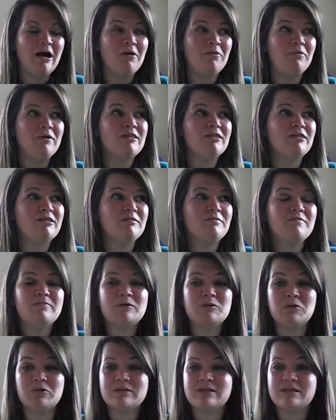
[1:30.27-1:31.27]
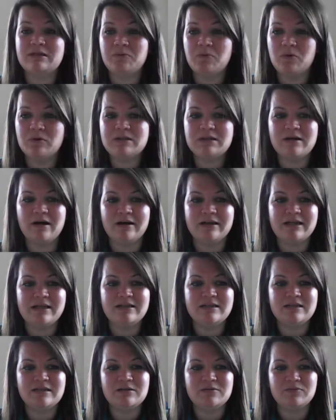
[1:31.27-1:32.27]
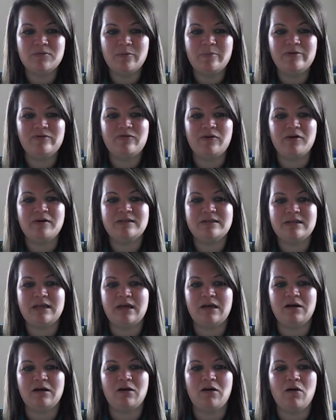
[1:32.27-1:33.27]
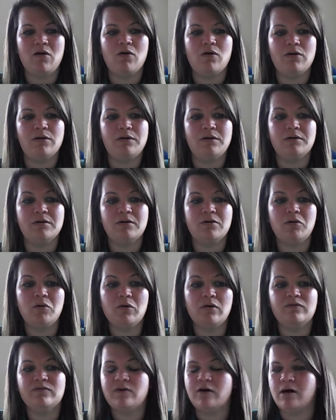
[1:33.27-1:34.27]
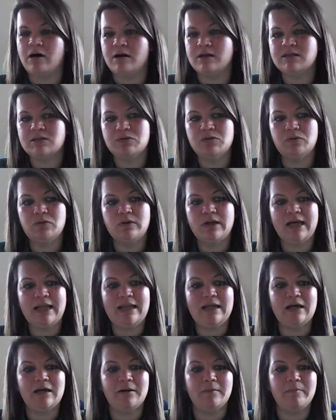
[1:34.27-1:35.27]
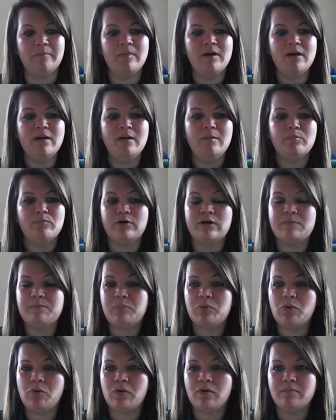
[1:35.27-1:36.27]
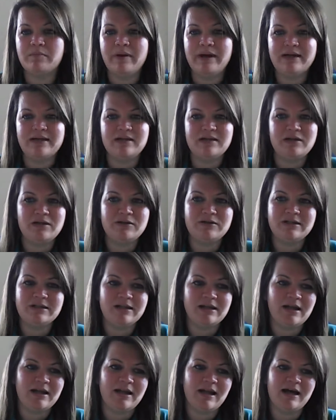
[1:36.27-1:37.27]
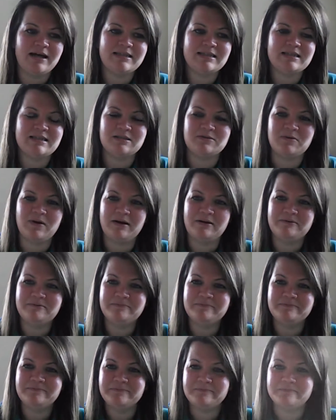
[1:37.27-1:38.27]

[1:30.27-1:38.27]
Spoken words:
With Dorset Water Guardians, we'll be focusing on Corfe Castle, Gillingham, Bridport, Maiden Newton and Ask as well.